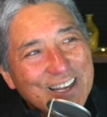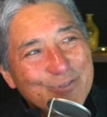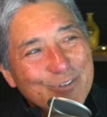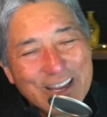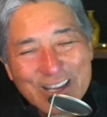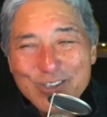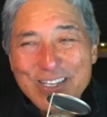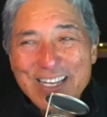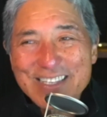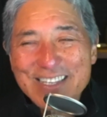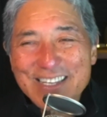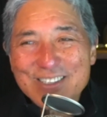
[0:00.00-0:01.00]
I could
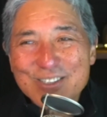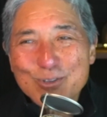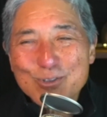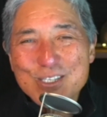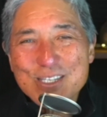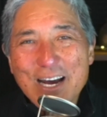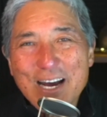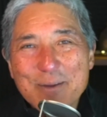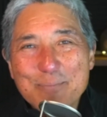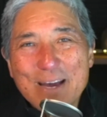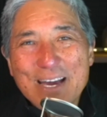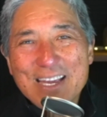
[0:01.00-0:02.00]
get that 2CI
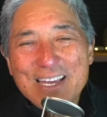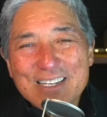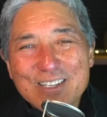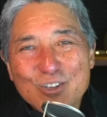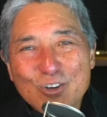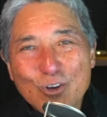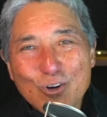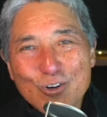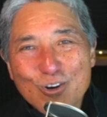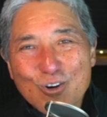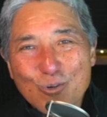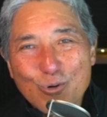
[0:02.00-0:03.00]
back in the
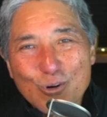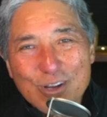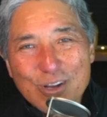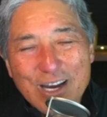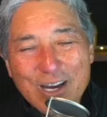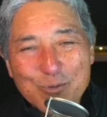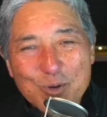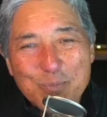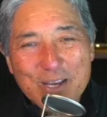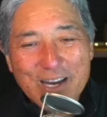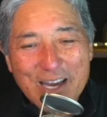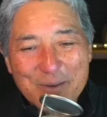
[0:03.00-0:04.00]
Toyota Corolla, I would
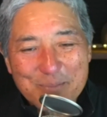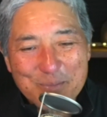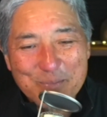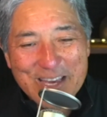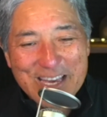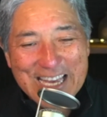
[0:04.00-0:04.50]
be a happy man.